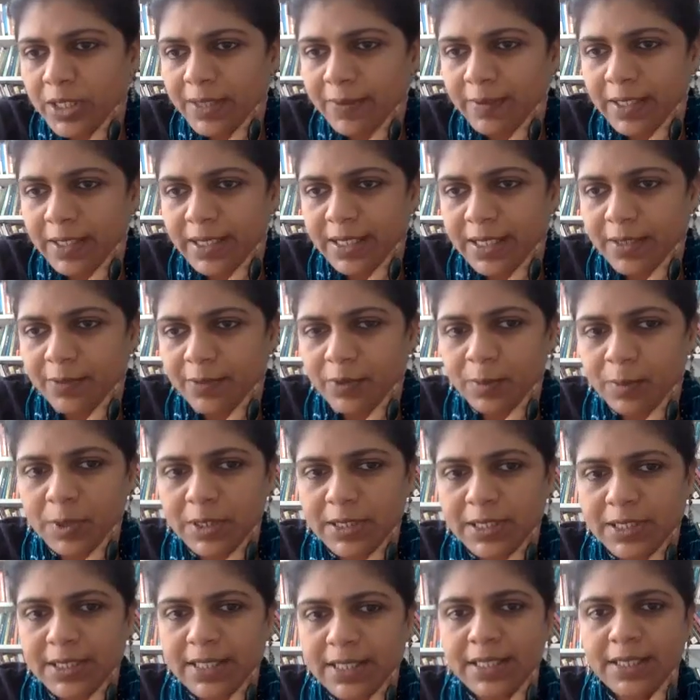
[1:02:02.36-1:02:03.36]
they will get from
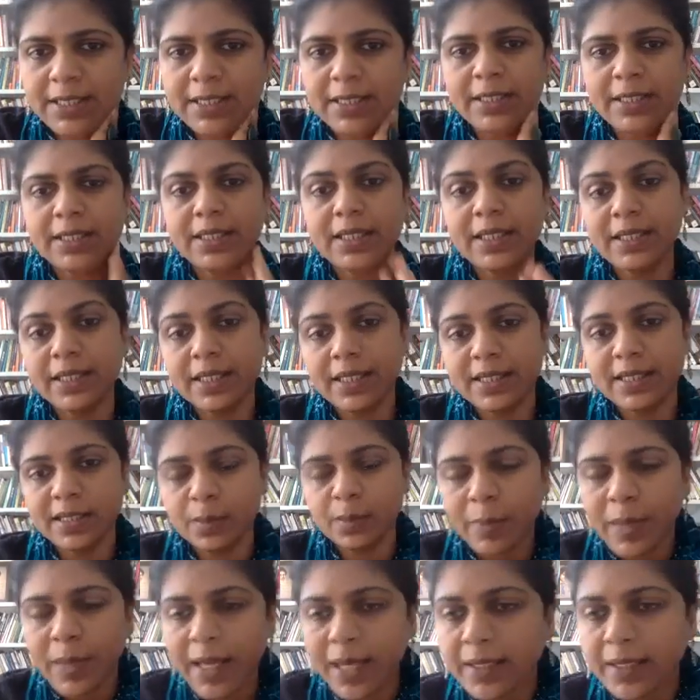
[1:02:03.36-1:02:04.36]
the state, and it get
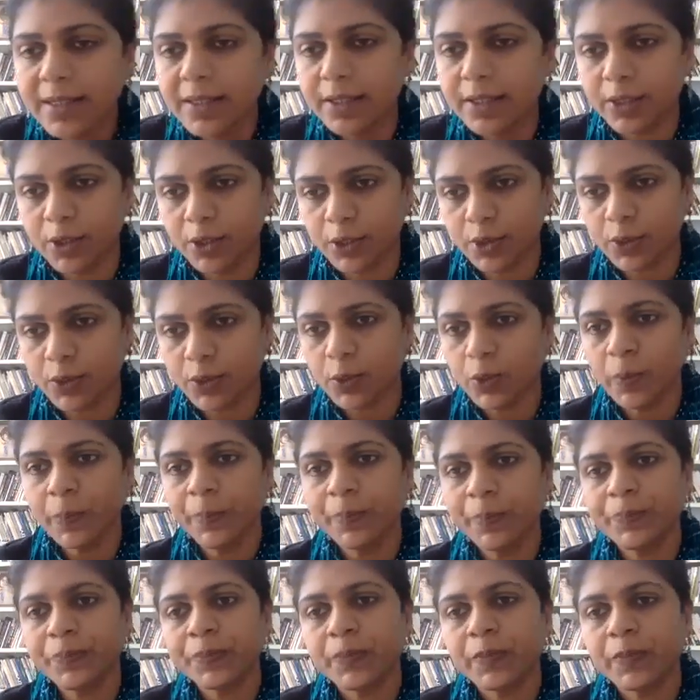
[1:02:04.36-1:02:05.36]
expanded to
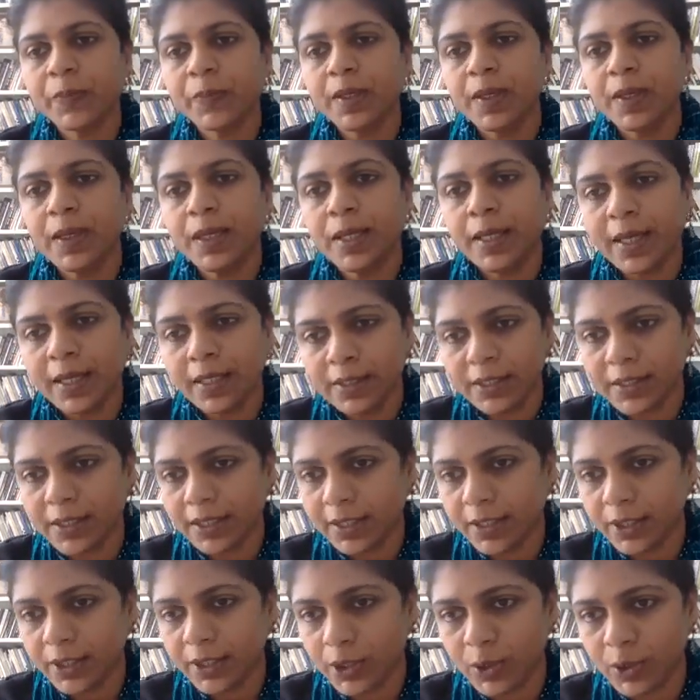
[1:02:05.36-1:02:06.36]
larger
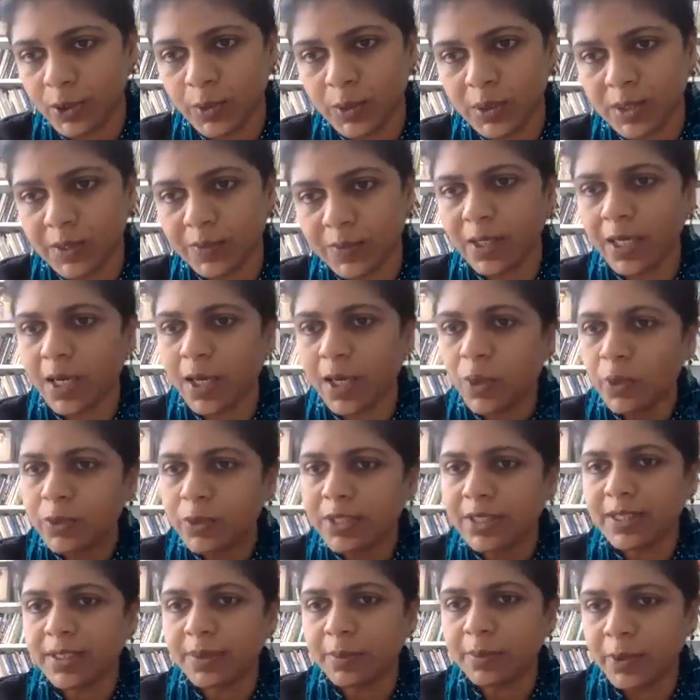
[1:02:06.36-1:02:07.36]
issues of how
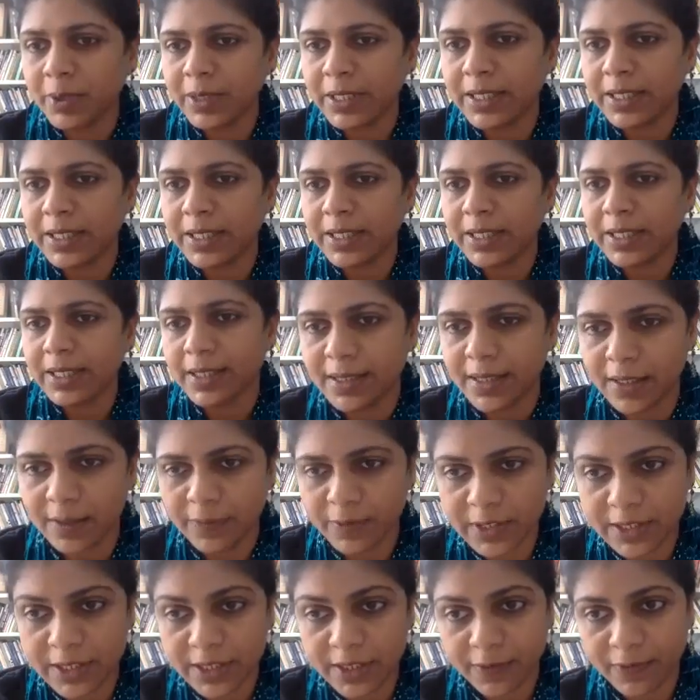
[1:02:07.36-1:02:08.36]
the community
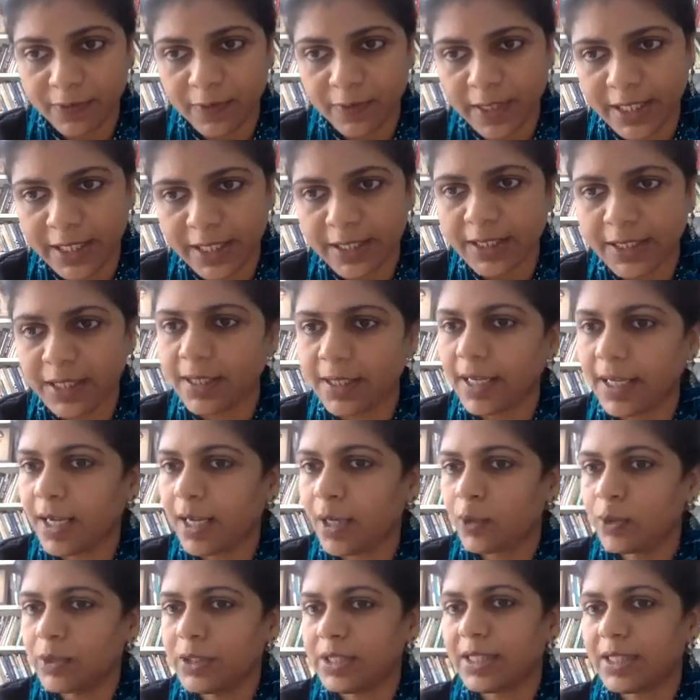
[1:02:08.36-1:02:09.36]
itself is defined and
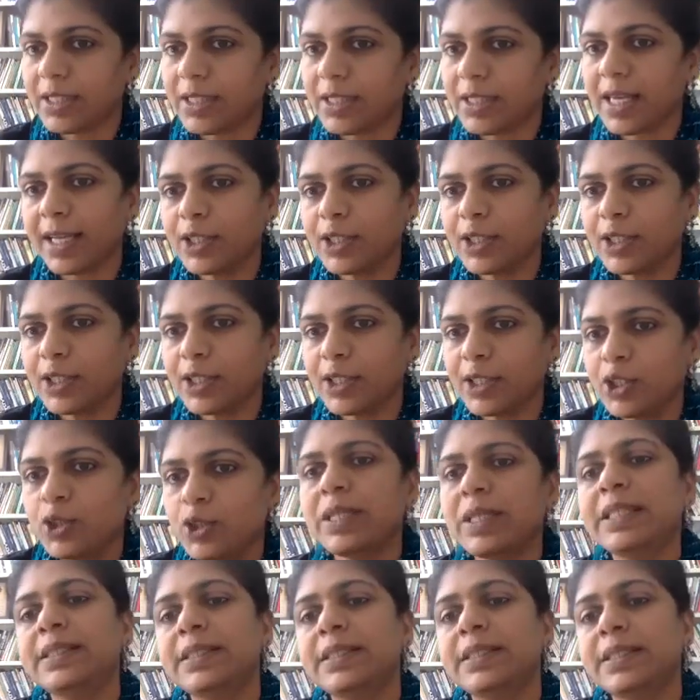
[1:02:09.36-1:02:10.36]
how actually
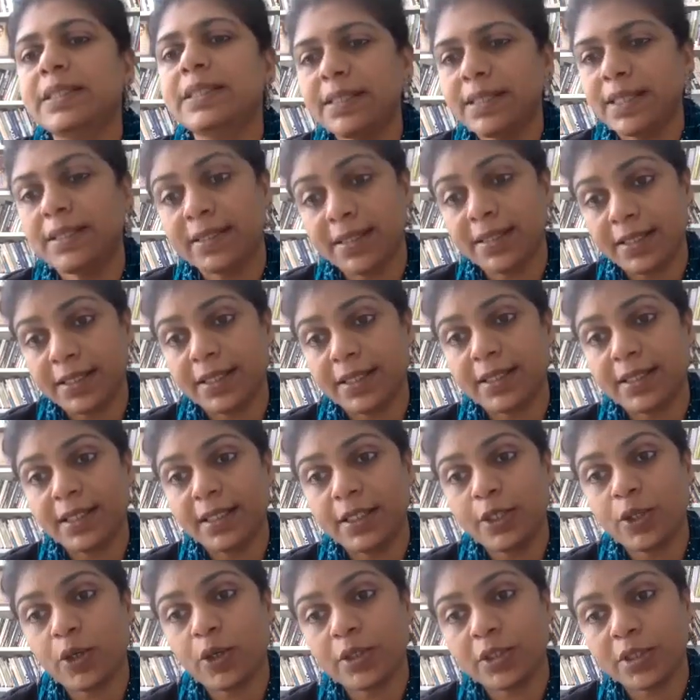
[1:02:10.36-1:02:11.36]
the state is
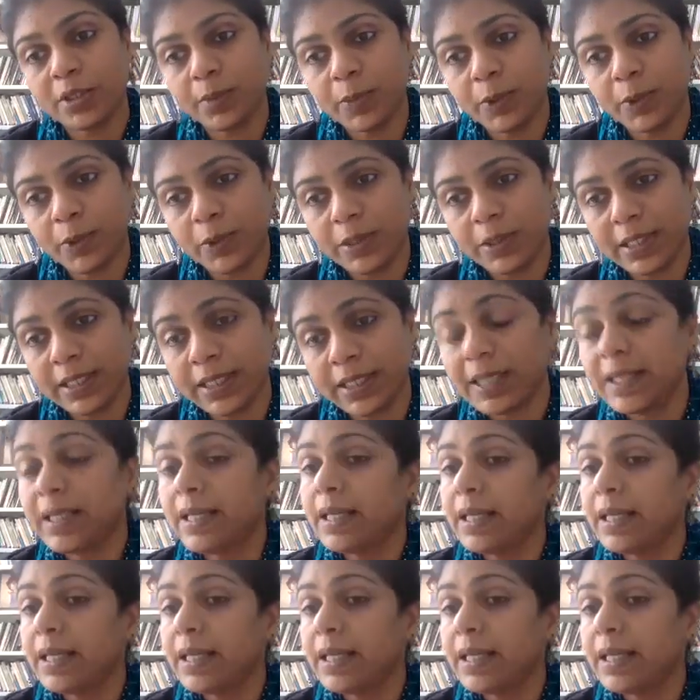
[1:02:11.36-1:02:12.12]
directly contributing